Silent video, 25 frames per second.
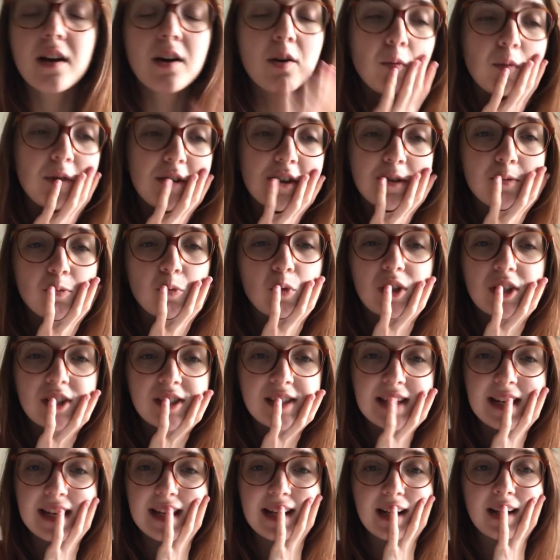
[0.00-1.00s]
We'll, we'll
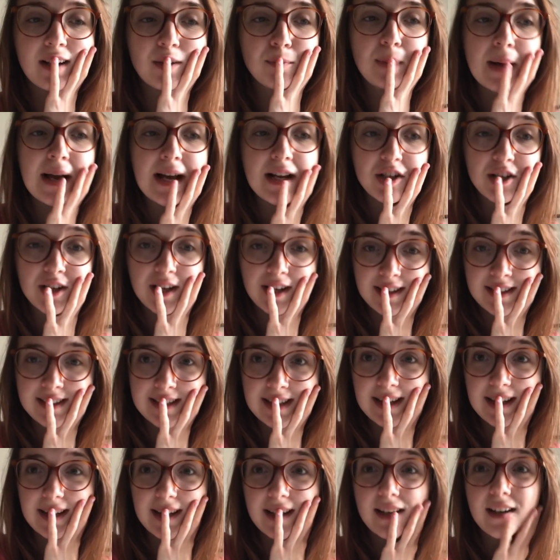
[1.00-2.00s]
see. I'll batch cut
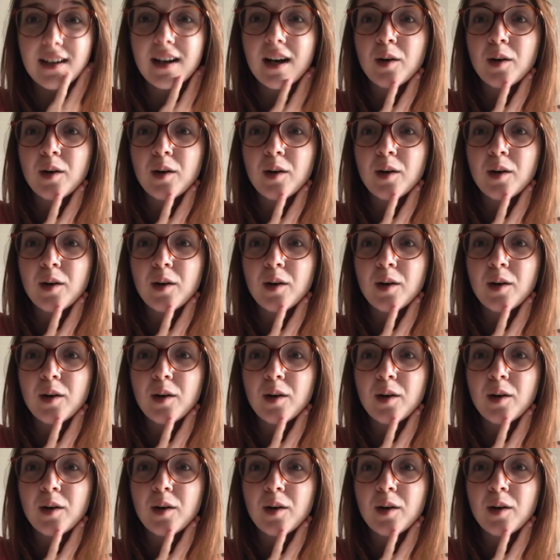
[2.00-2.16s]
it.